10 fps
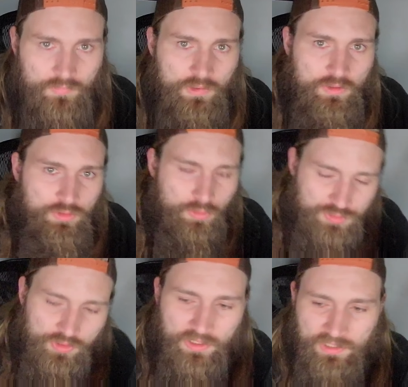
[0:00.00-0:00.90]
Yo, what's
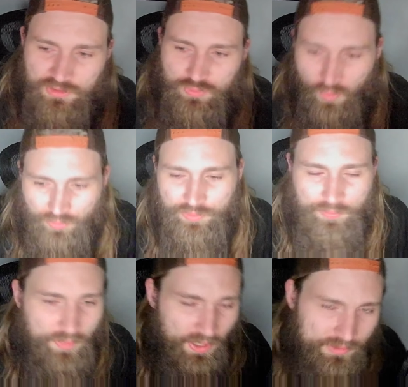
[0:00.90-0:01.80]
going on, guys?
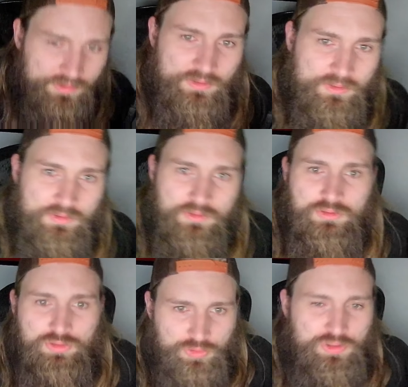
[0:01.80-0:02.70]
Welcome back
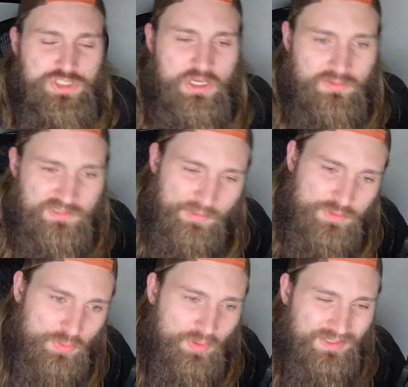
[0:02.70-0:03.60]
to the channel. Today we're
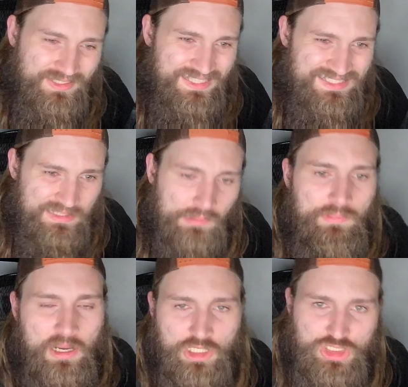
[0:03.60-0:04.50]
talking about Islam
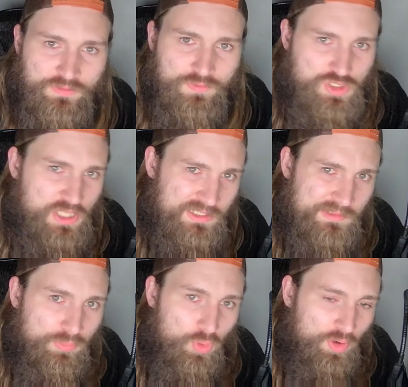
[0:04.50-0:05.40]
Makhachev versus
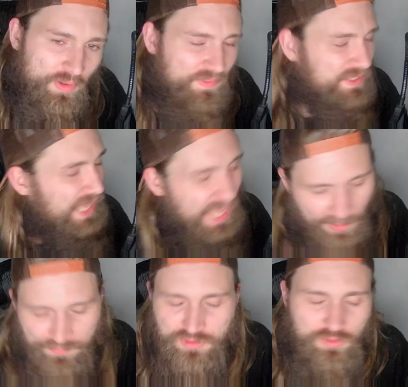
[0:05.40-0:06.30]
Dustin Poirier, the
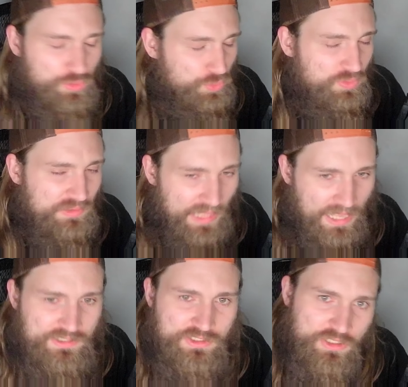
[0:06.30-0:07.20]
absolute
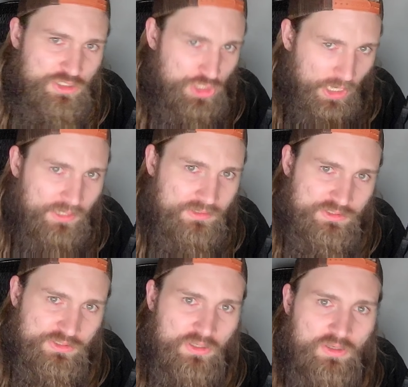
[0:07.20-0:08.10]
last
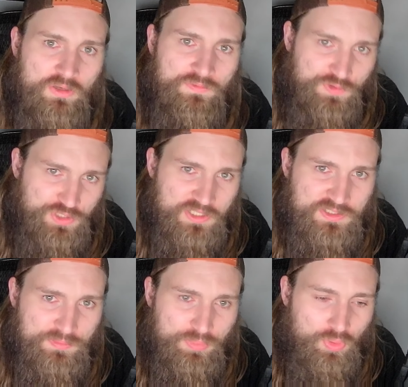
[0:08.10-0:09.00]
chance for
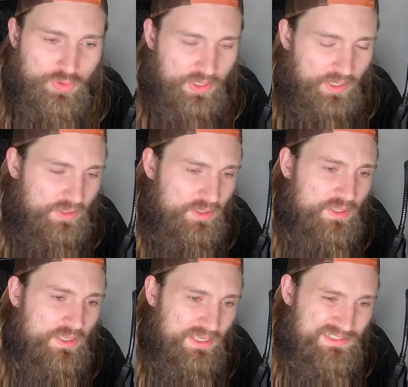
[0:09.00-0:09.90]
Dustin Poirier.
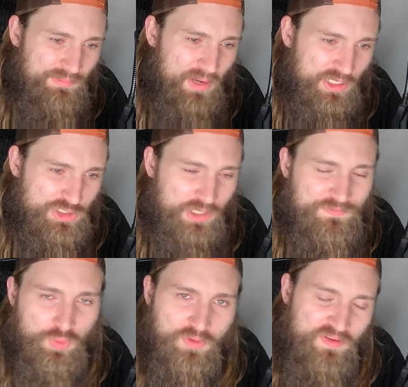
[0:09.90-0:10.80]
Islam Makhachev,
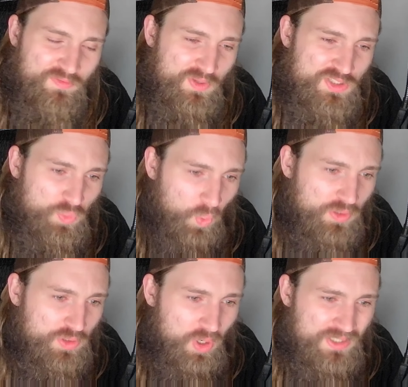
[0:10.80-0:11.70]
25 wins,
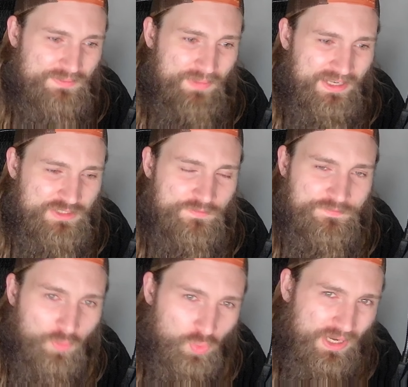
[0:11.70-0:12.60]
1 loss, minus
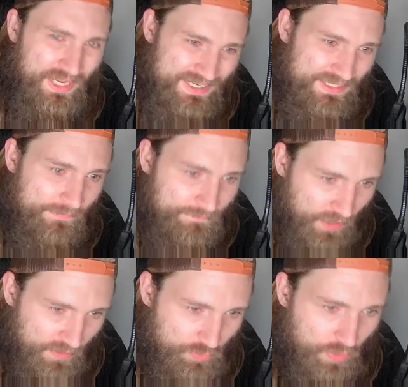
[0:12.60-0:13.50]
480
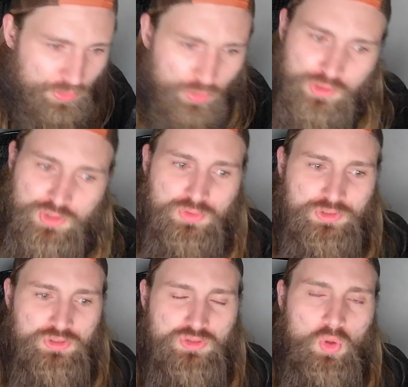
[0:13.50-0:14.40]
favorite, 32
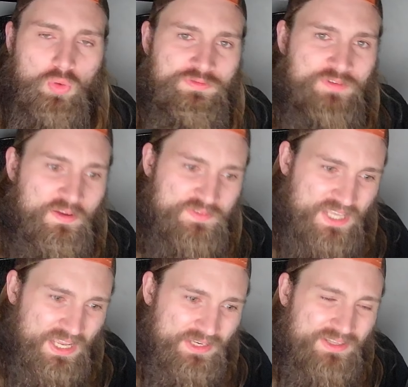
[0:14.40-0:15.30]
years old, 5'10",